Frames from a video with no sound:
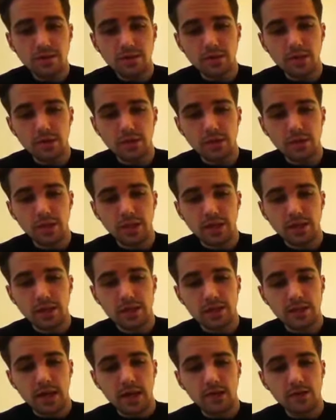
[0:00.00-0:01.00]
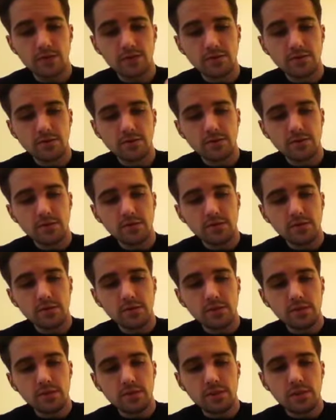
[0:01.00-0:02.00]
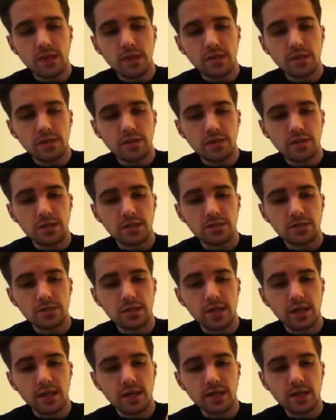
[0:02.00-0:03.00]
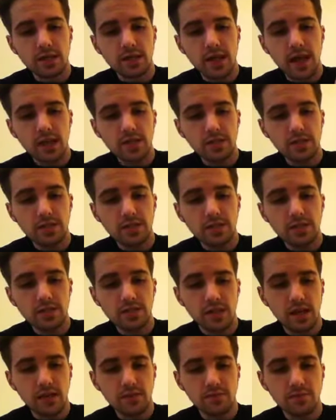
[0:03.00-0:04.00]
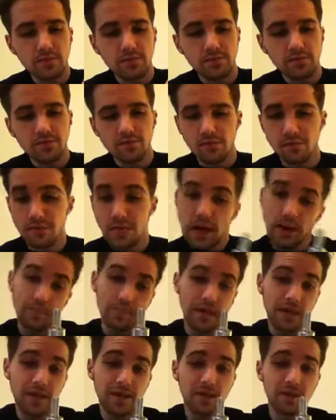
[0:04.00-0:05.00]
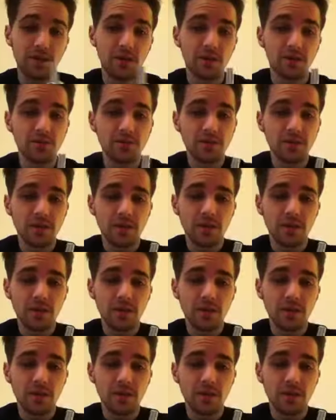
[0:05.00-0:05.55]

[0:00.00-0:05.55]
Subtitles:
Just checking this out. Just got this yesterday. It actually is not bad at all.